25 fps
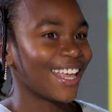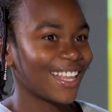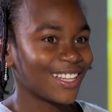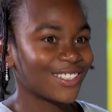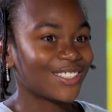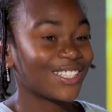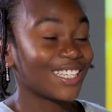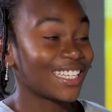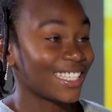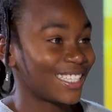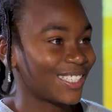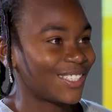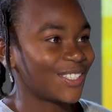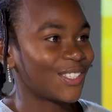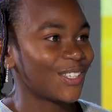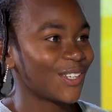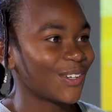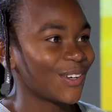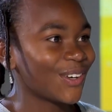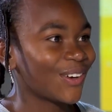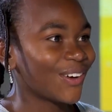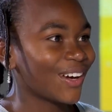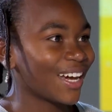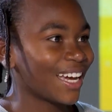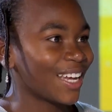This
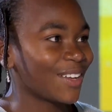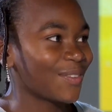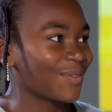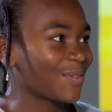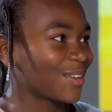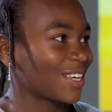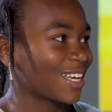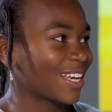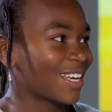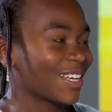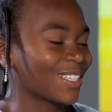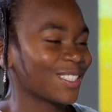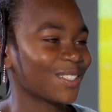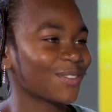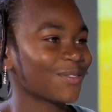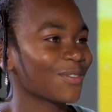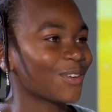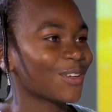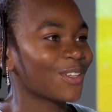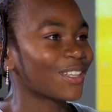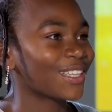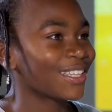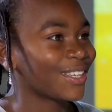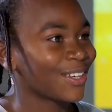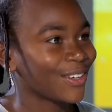too, and because of
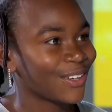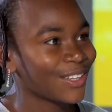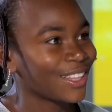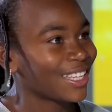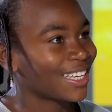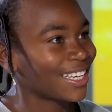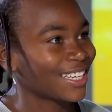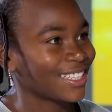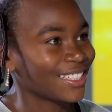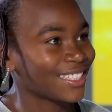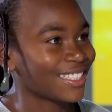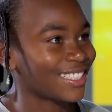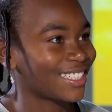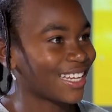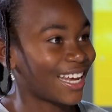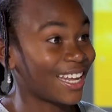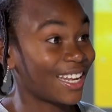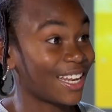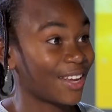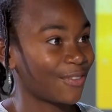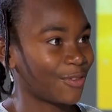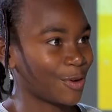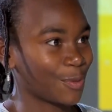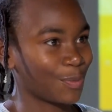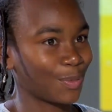all the audience. I
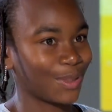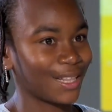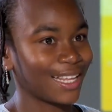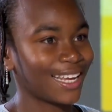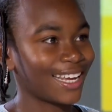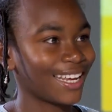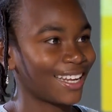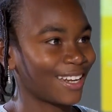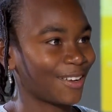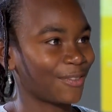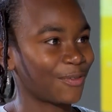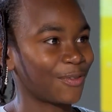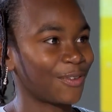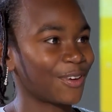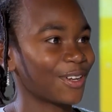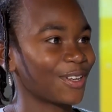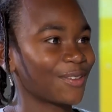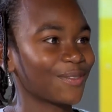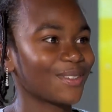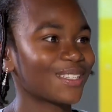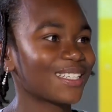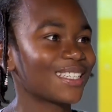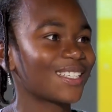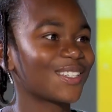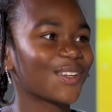never played in front
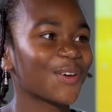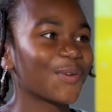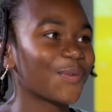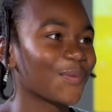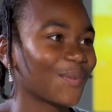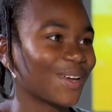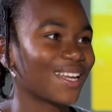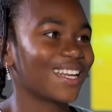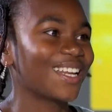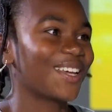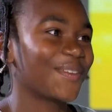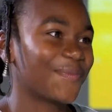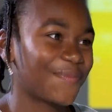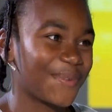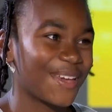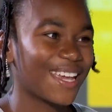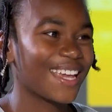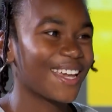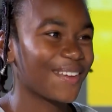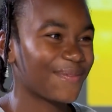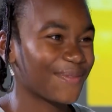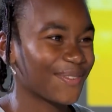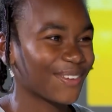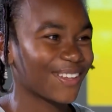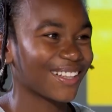of so many
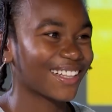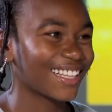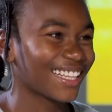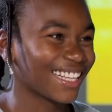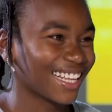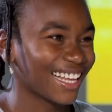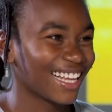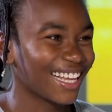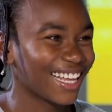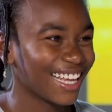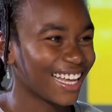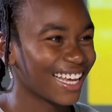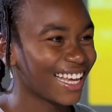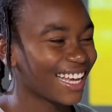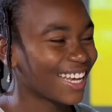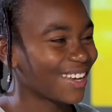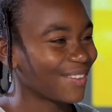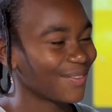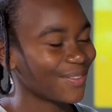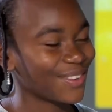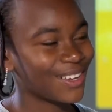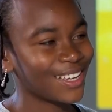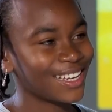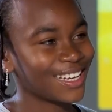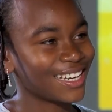people,
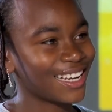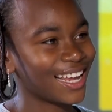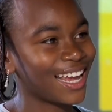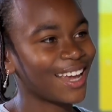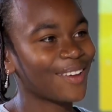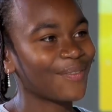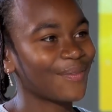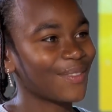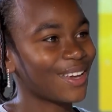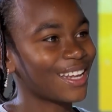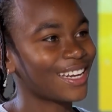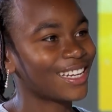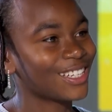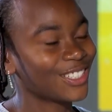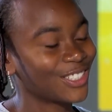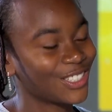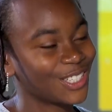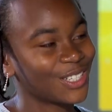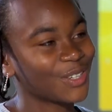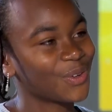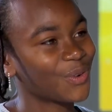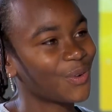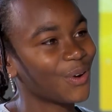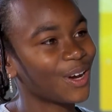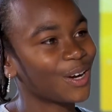but I managed
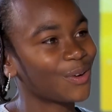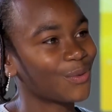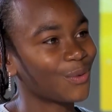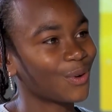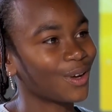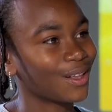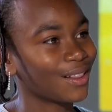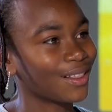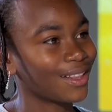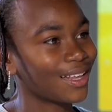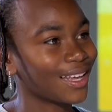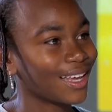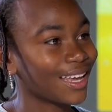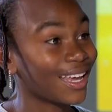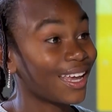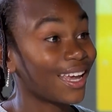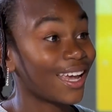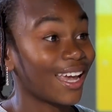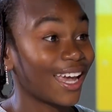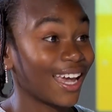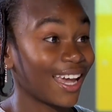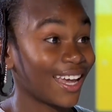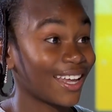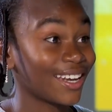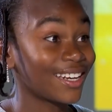it quite well.
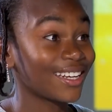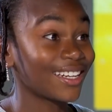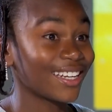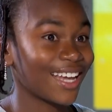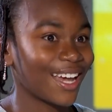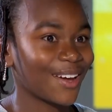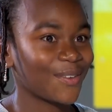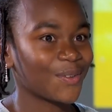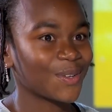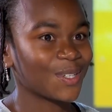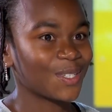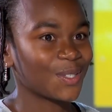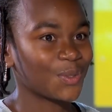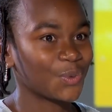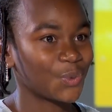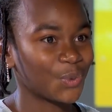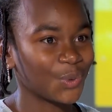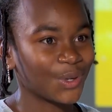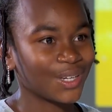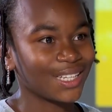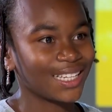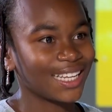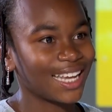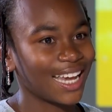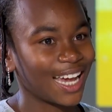And I was
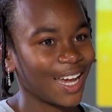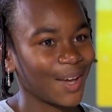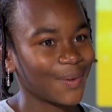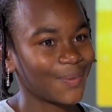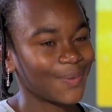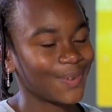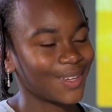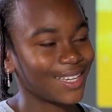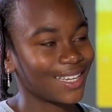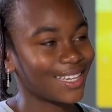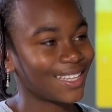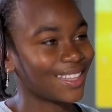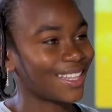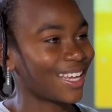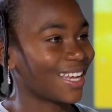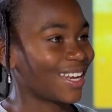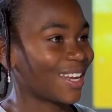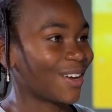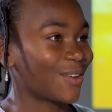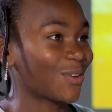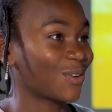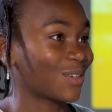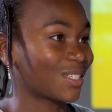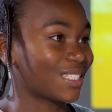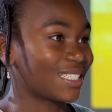really happy that
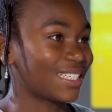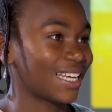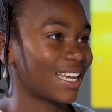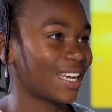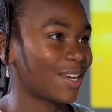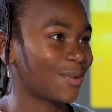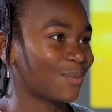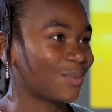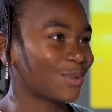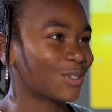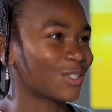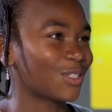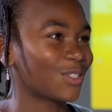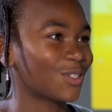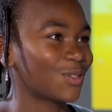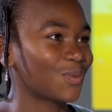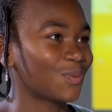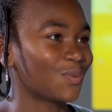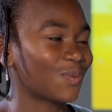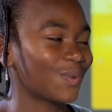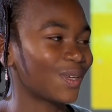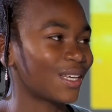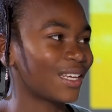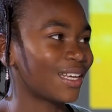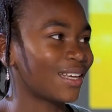I was able to
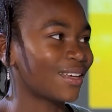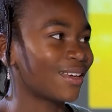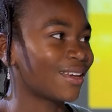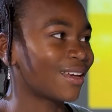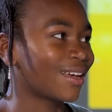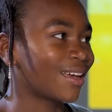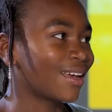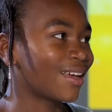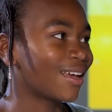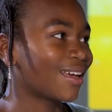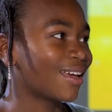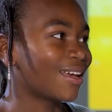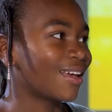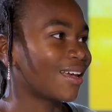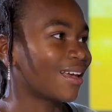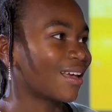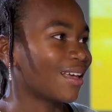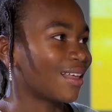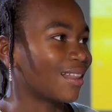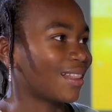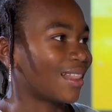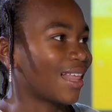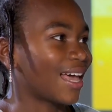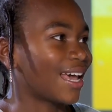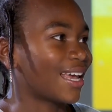be
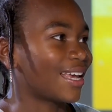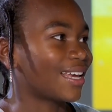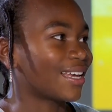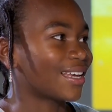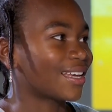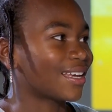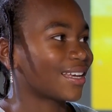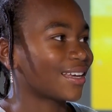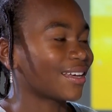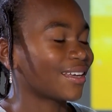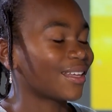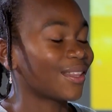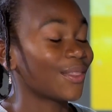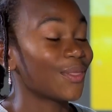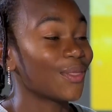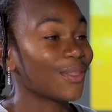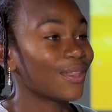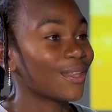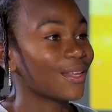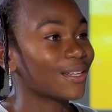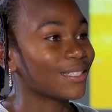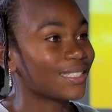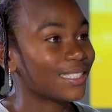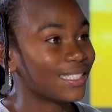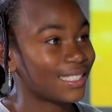like,
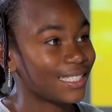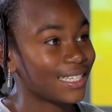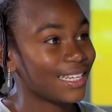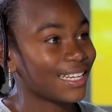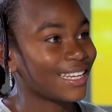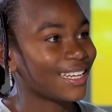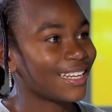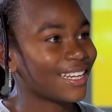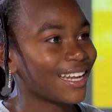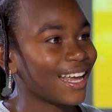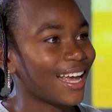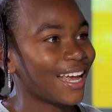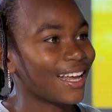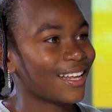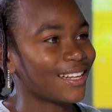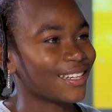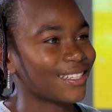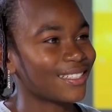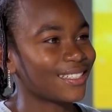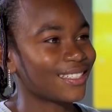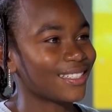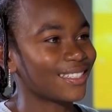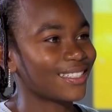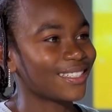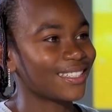seen
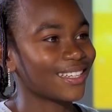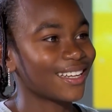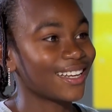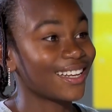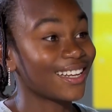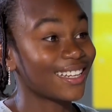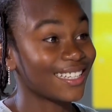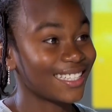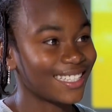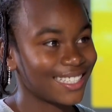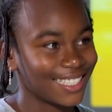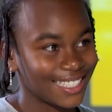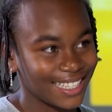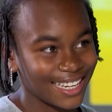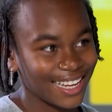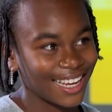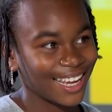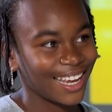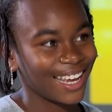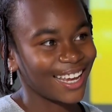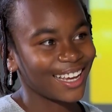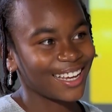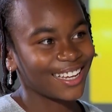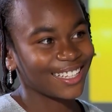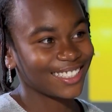as a
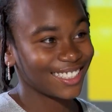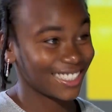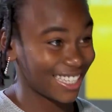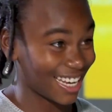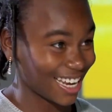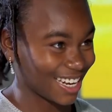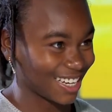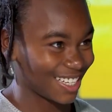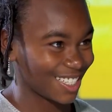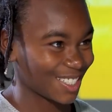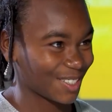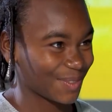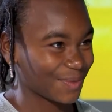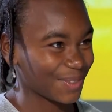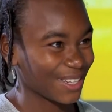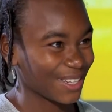singing tennis